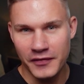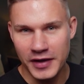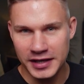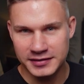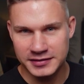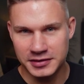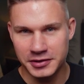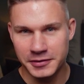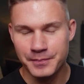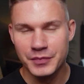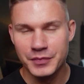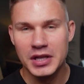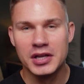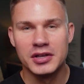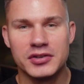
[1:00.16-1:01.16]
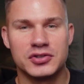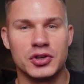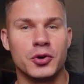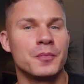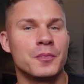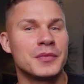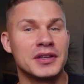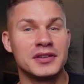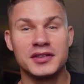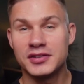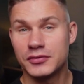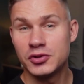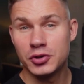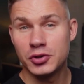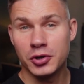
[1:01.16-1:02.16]
faster. So in this
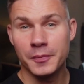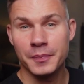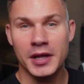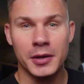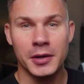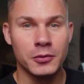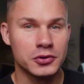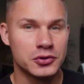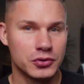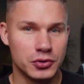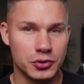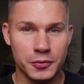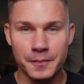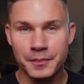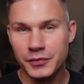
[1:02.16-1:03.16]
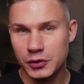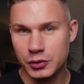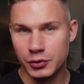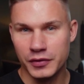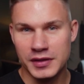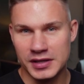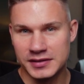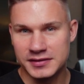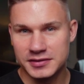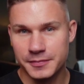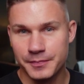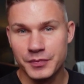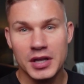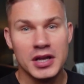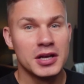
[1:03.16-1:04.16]
video, I want to do two things.
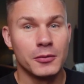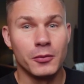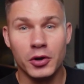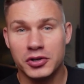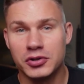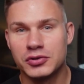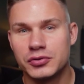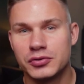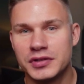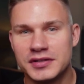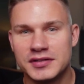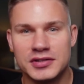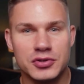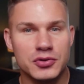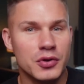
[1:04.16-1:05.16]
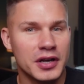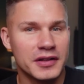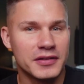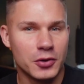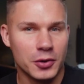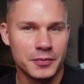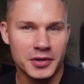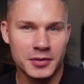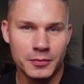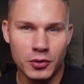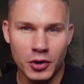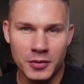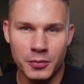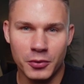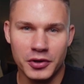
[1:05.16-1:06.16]
Walk you through this new Anthropic
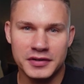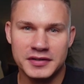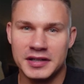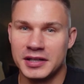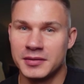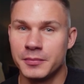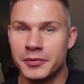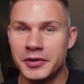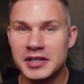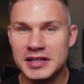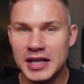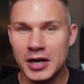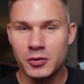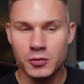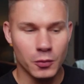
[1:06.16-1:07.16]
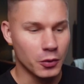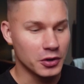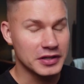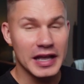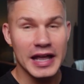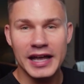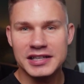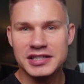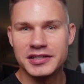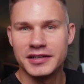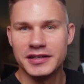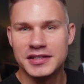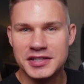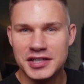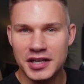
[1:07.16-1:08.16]
blog post and break down what
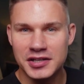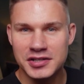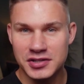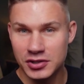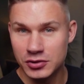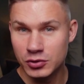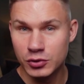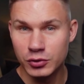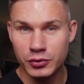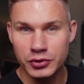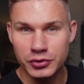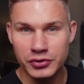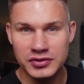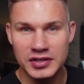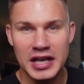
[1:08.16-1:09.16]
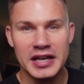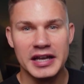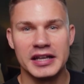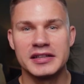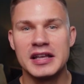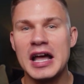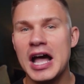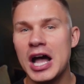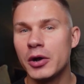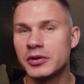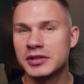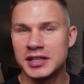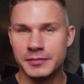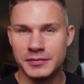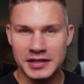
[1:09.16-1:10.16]
actually changed in tool use and how
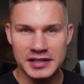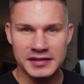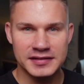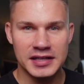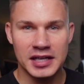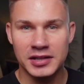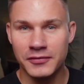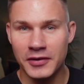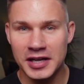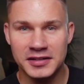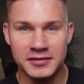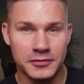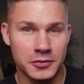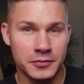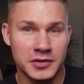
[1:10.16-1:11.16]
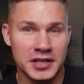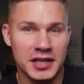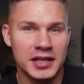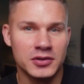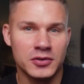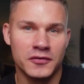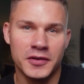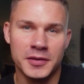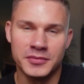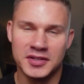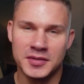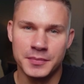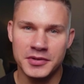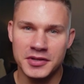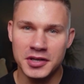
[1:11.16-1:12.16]
it updates the advice from the end of M
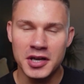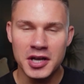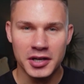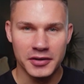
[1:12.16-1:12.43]
C P